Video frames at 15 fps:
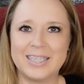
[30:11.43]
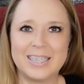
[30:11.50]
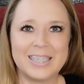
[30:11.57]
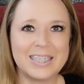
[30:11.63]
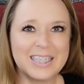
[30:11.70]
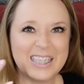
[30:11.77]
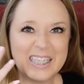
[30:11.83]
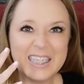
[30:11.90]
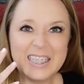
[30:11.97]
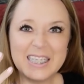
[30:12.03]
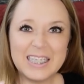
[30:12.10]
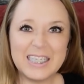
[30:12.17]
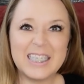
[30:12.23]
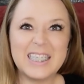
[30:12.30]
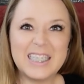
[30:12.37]

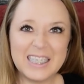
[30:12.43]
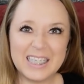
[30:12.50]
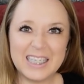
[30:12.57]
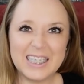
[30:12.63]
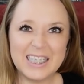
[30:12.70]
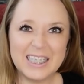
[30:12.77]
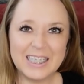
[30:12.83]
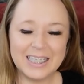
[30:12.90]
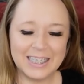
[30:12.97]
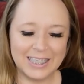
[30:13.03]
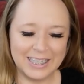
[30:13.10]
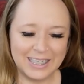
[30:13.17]
Nobody speaks.